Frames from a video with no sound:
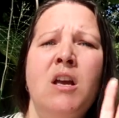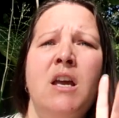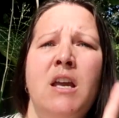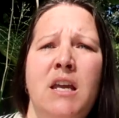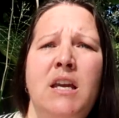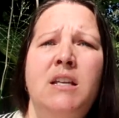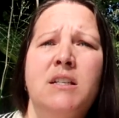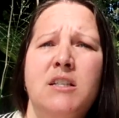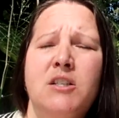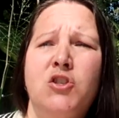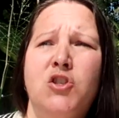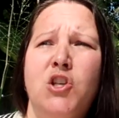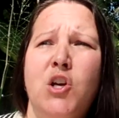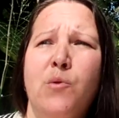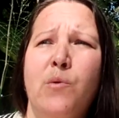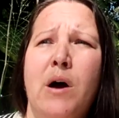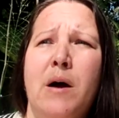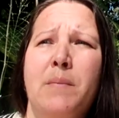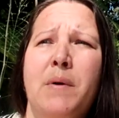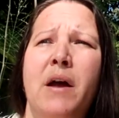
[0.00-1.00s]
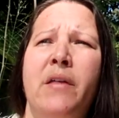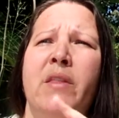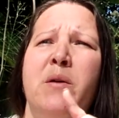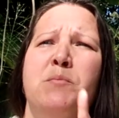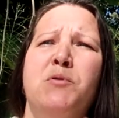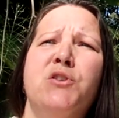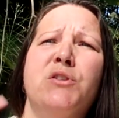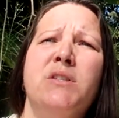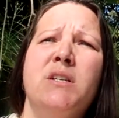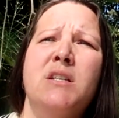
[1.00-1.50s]
he did show up and
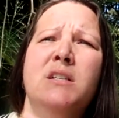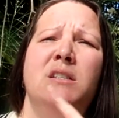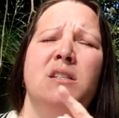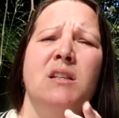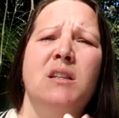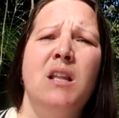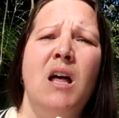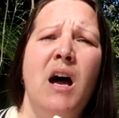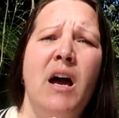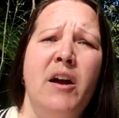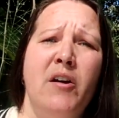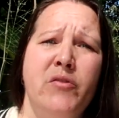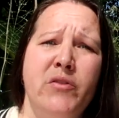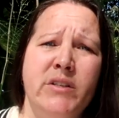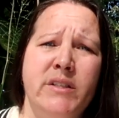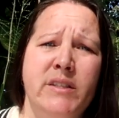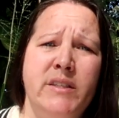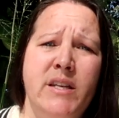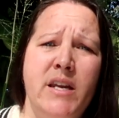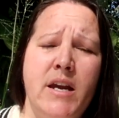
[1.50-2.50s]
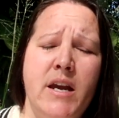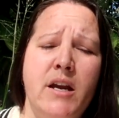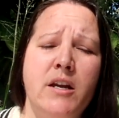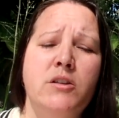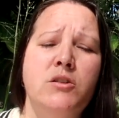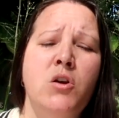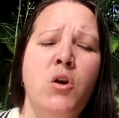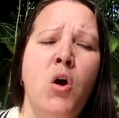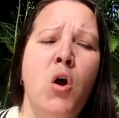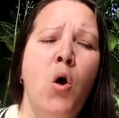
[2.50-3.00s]
then proceeded to lie on the
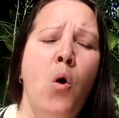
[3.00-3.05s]
stand.